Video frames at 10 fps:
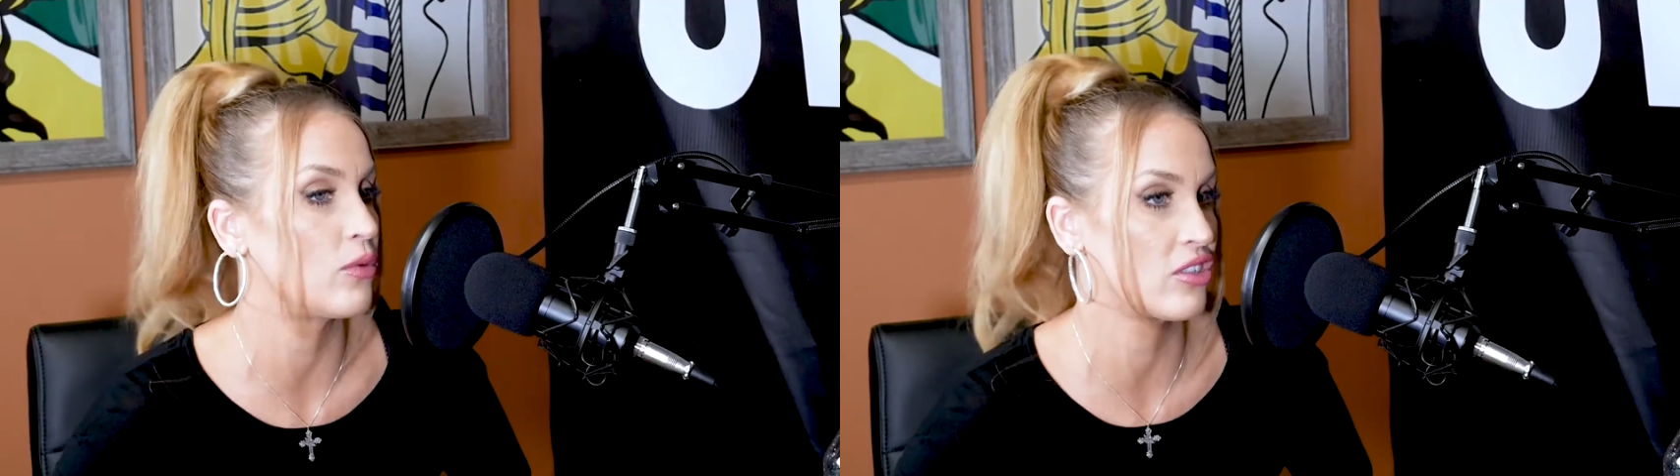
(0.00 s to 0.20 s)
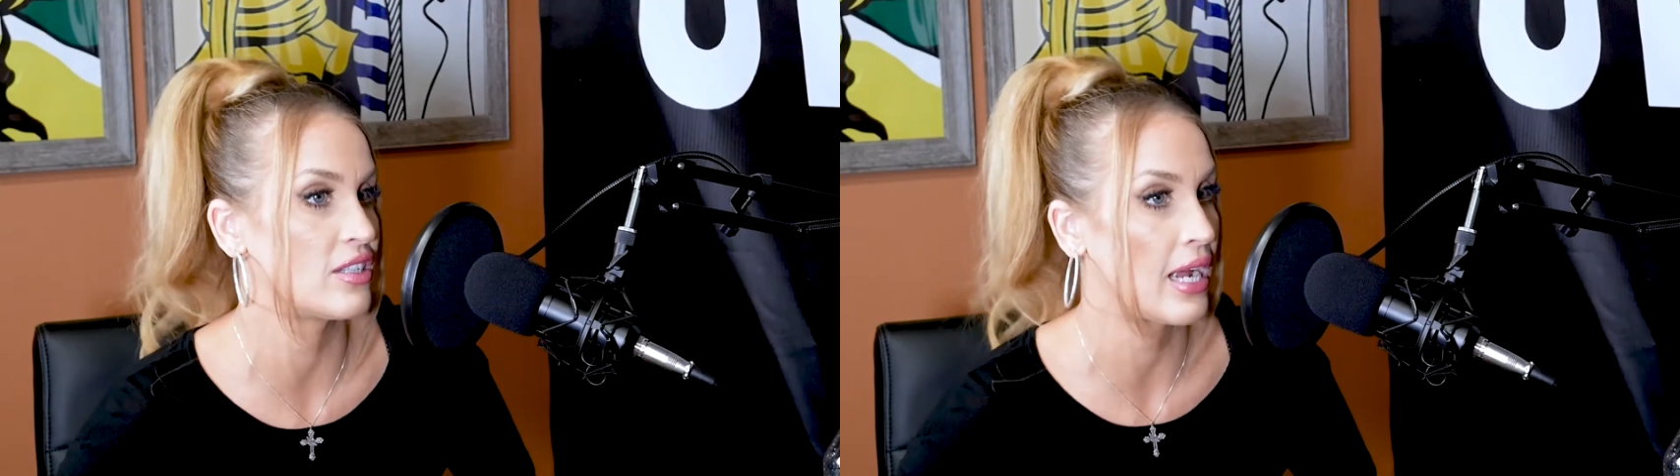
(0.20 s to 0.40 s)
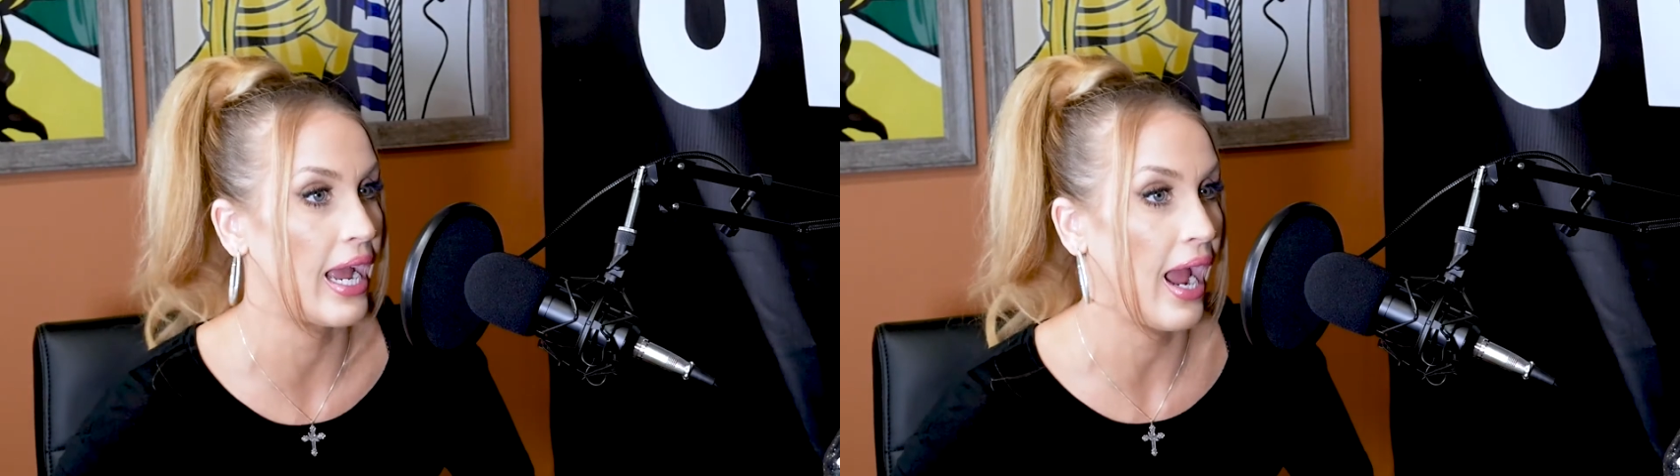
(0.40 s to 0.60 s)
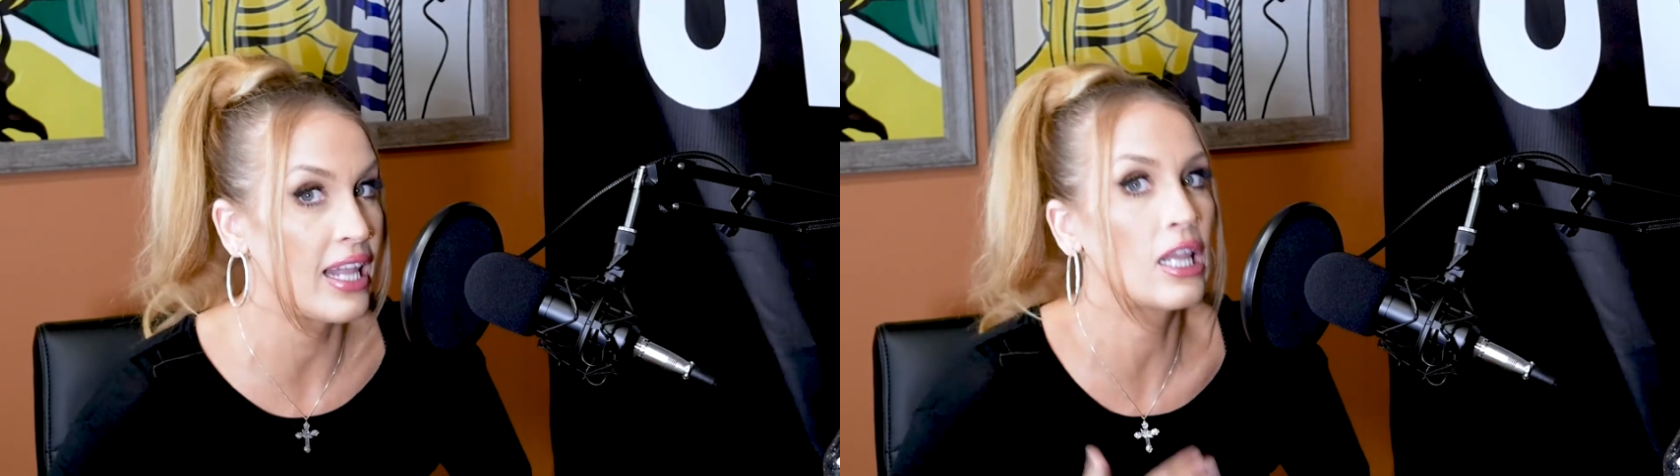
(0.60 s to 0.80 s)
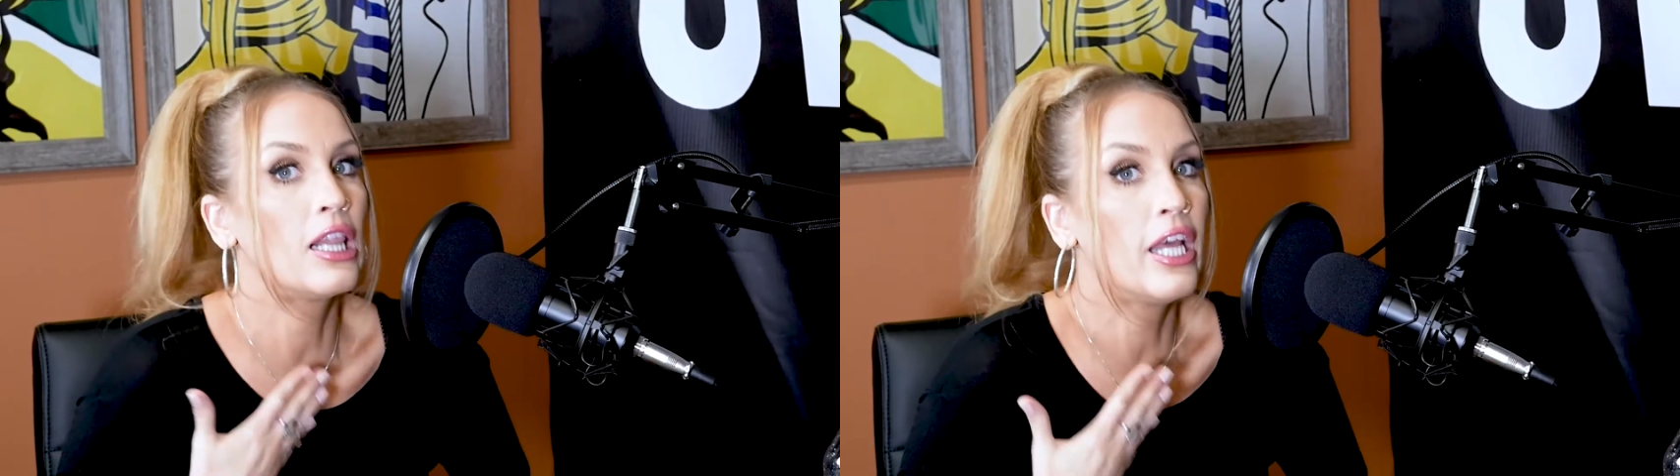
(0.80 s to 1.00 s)
was going to die.
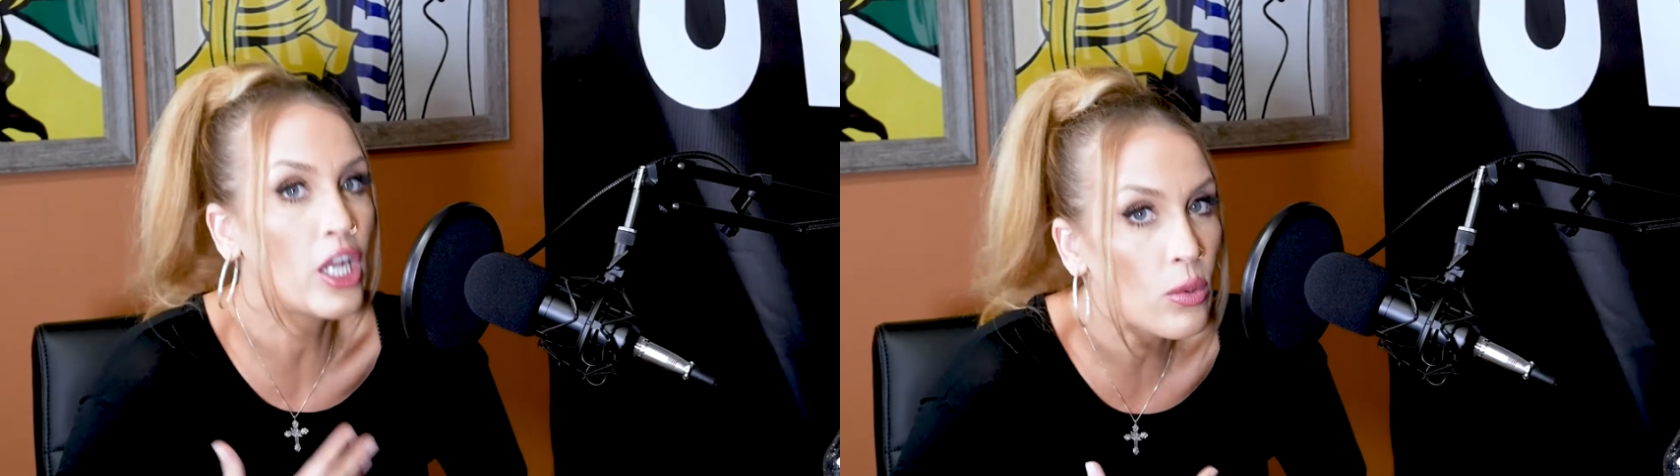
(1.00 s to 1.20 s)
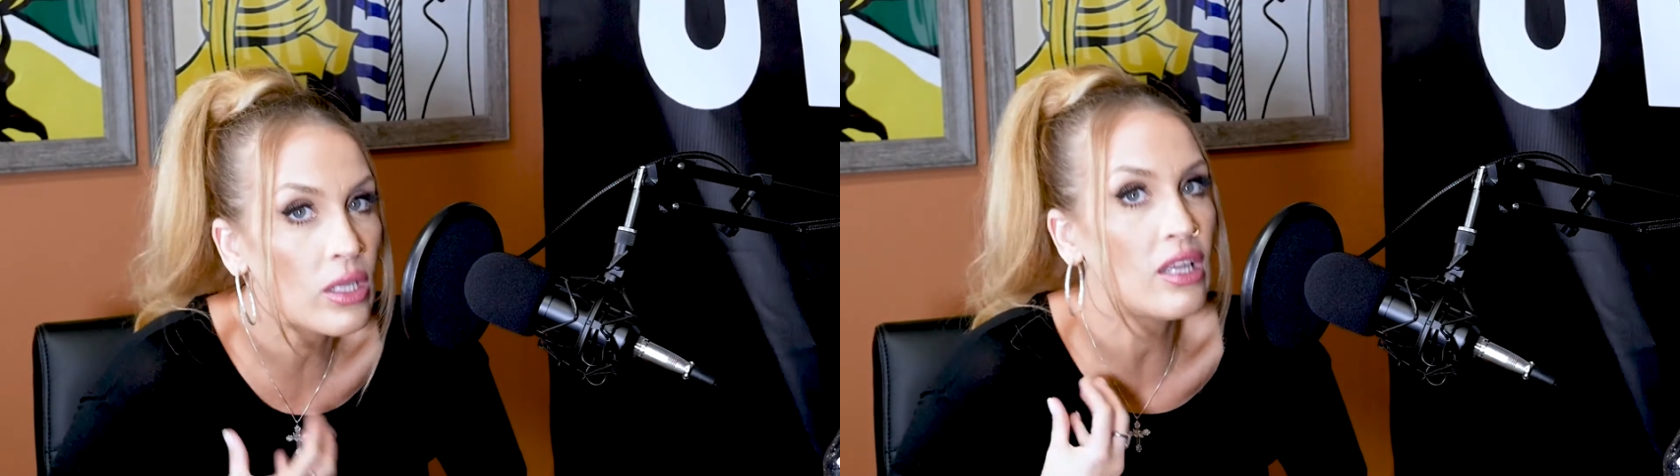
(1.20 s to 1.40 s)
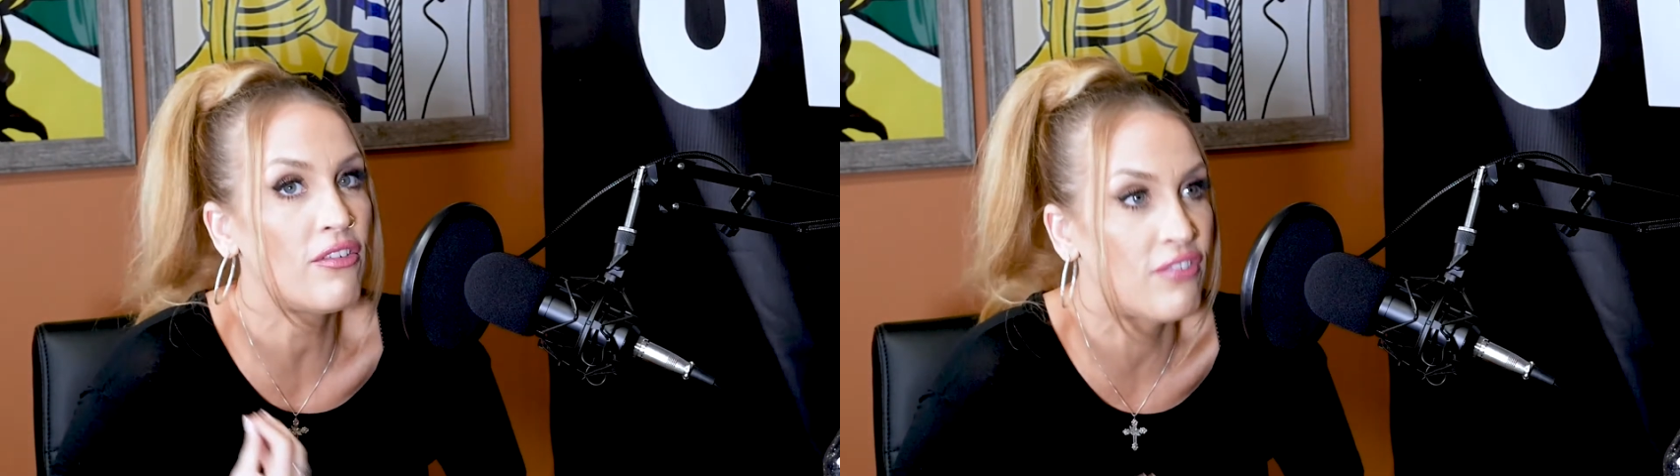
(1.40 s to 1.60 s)
I literally